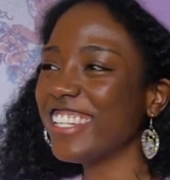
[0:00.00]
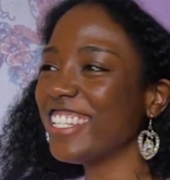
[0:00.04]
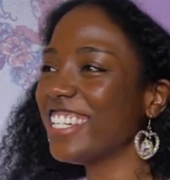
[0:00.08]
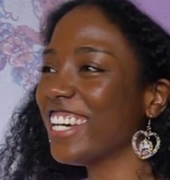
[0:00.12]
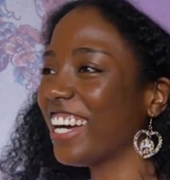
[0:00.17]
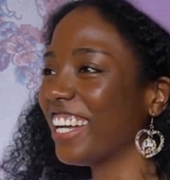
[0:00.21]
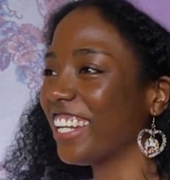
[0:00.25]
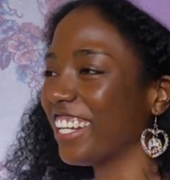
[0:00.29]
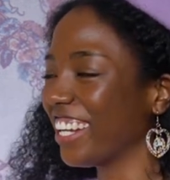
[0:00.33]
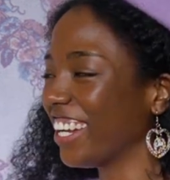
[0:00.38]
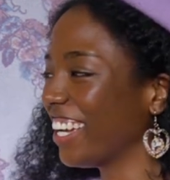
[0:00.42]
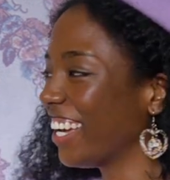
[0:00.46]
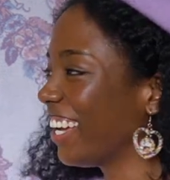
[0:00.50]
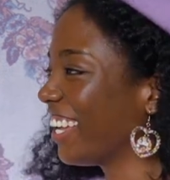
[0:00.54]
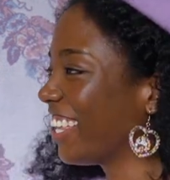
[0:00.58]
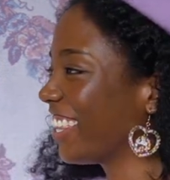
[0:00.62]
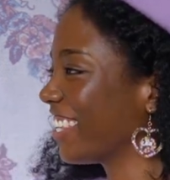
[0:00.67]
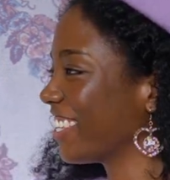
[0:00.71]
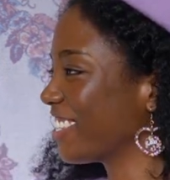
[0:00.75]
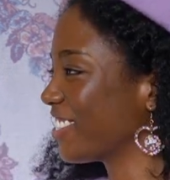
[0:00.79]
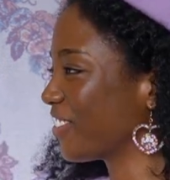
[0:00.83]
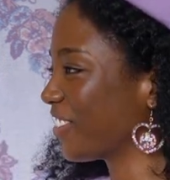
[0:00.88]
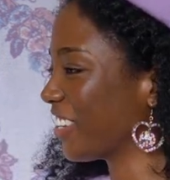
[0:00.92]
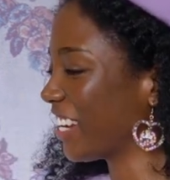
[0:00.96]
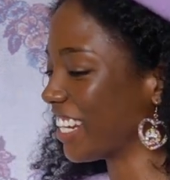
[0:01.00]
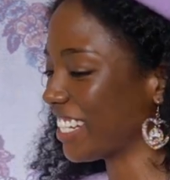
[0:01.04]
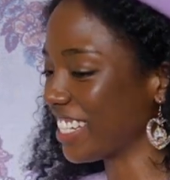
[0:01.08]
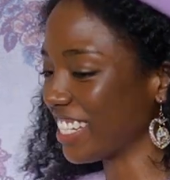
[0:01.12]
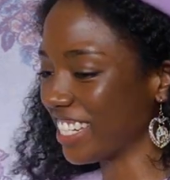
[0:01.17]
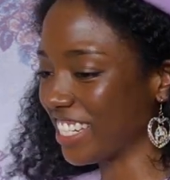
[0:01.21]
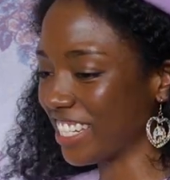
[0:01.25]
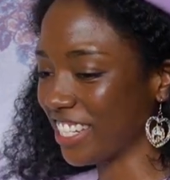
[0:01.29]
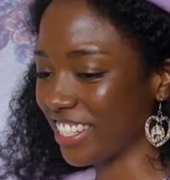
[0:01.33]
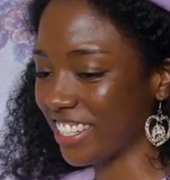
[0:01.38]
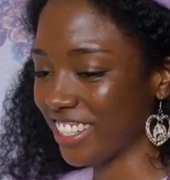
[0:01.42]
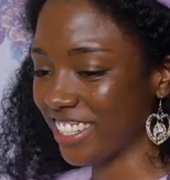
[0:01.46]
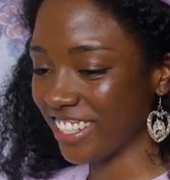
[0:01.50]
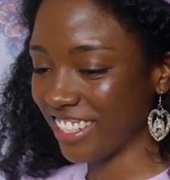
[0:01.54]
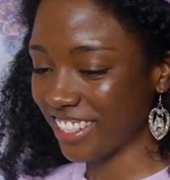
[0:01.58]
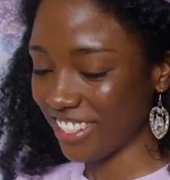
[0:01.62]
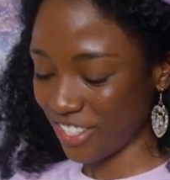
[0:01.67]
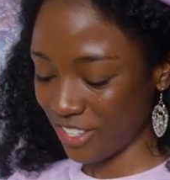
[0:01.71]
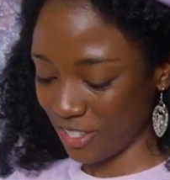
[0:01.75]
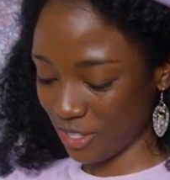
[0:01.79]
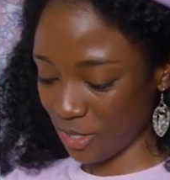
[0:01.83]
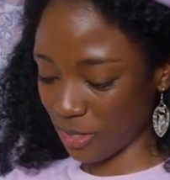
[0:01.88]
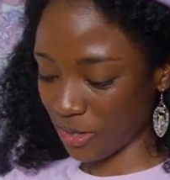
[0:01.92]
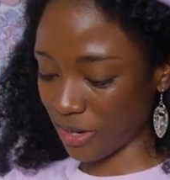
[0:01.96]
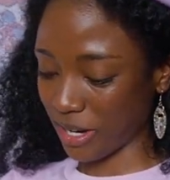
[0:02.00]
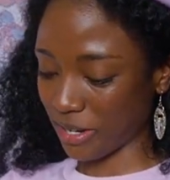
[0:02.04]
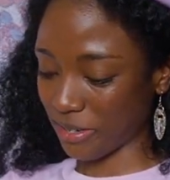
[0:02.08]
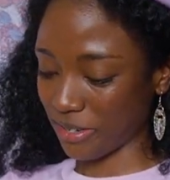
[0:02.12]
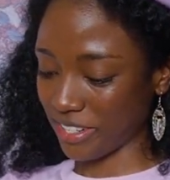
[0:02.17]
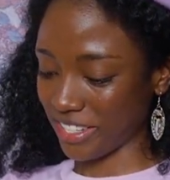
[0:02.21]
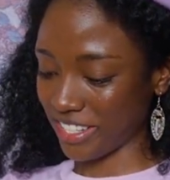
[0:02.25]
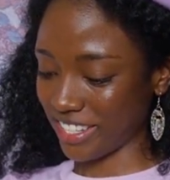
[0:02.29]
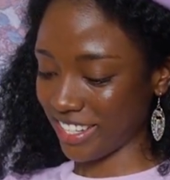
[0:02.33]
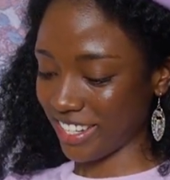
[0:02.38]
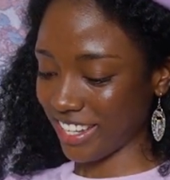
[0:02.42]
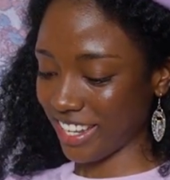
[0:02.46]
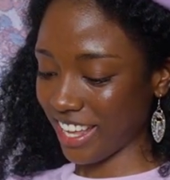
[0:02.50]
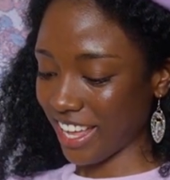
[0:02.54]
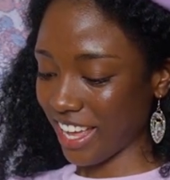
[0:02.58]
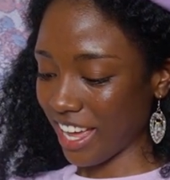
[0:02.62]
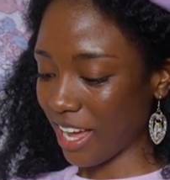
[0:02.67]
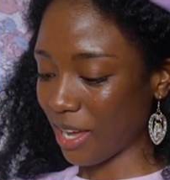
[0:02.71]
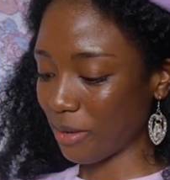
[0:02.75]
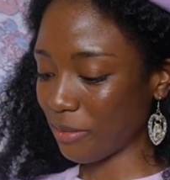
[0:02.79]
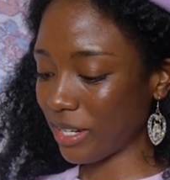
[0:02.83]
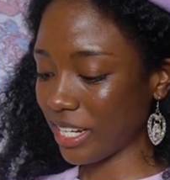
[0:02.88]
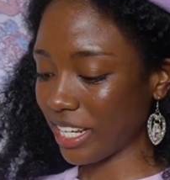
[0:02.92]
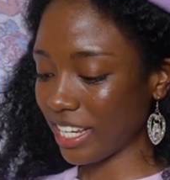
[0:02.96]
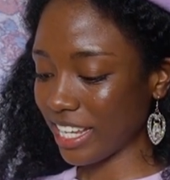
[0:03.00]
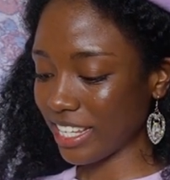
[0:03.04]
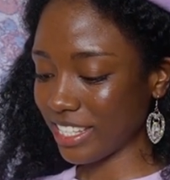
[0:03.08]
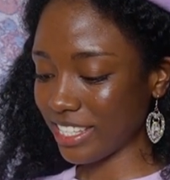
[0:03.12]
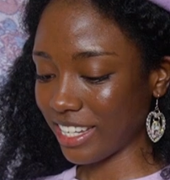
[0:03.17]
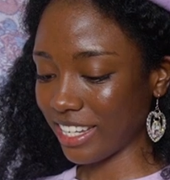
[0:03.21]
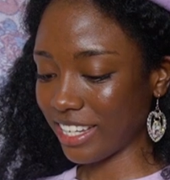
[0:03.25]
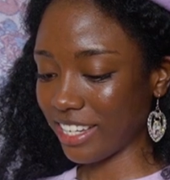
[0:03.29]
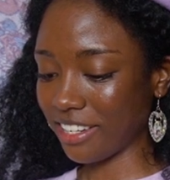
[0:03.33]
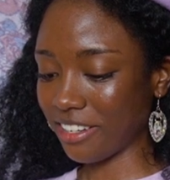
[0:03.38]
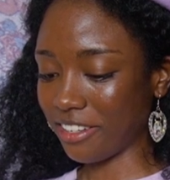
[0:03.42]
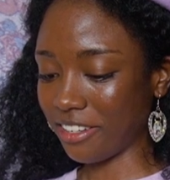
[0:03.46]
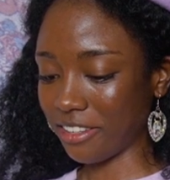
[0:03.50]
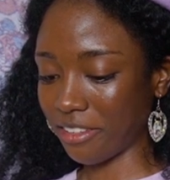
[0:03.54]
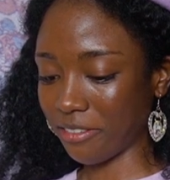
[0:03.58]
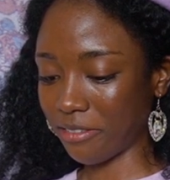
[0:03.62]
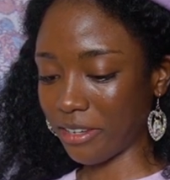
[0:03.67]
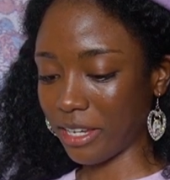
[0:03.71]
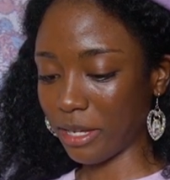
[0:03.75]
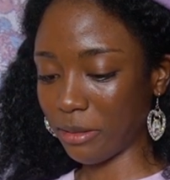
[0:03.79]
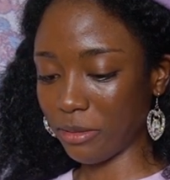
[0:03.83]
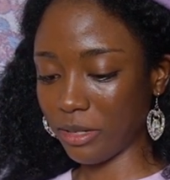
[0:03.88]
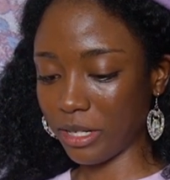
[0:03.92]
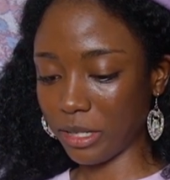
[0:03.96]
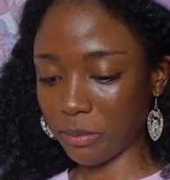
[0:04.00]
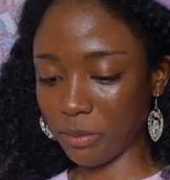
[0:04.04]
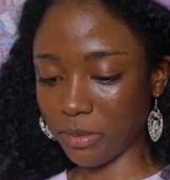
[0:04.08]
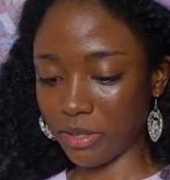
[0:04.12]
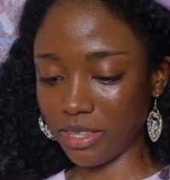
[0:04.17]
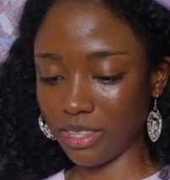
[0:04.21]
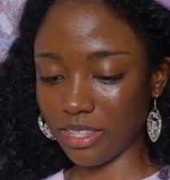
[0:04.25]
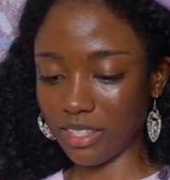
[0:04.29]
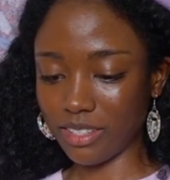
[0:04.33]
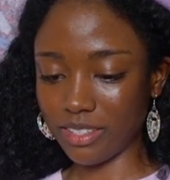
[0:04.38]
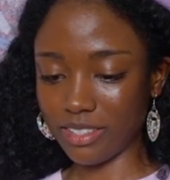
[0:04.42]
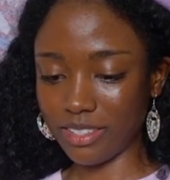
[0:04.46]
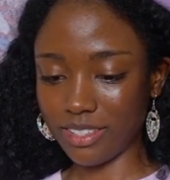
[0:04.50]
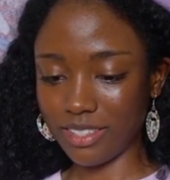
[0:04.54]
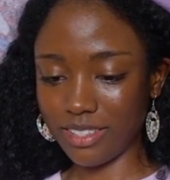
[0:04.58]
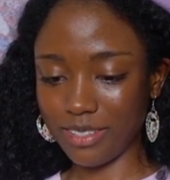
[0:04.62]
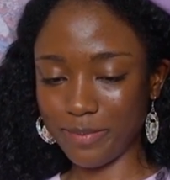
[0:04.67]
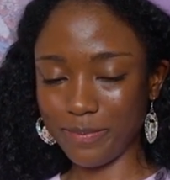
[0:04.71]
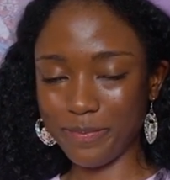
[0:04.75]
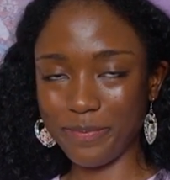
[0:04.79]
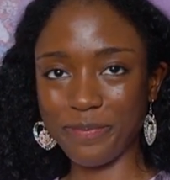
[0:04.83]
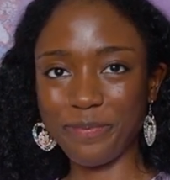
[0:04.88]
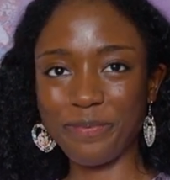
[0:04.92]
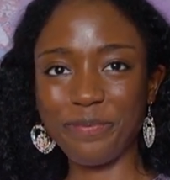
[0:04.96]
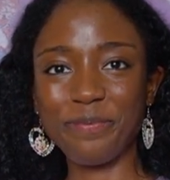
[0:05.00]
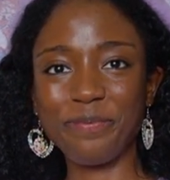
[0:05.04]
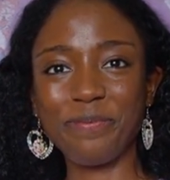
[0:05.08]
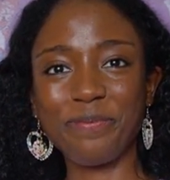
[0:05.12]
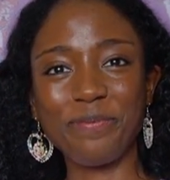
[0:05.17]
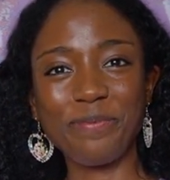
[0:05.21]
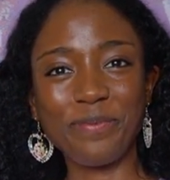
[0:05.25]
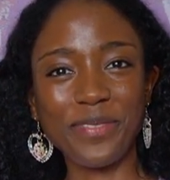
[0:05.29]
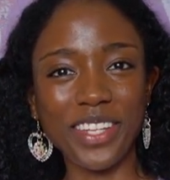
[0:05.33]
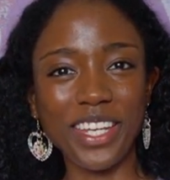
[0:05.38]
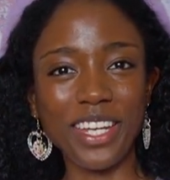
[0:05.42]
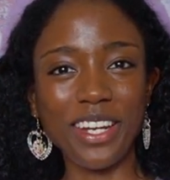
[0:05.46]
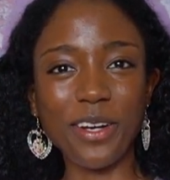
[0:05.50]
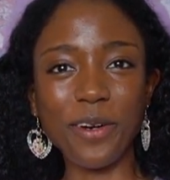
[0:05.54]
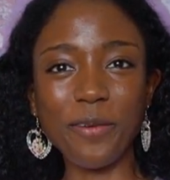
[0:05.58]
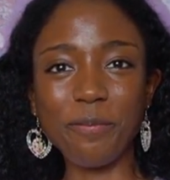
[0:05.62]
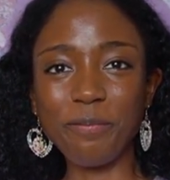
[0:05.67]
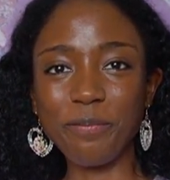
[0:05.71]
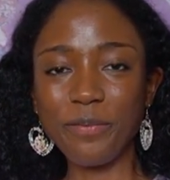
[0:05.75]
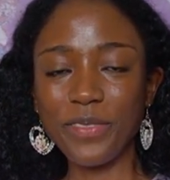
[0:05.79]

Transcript: done. That's what I did in two hours. I mean, I guess I cut all the fabric, but there's, you know.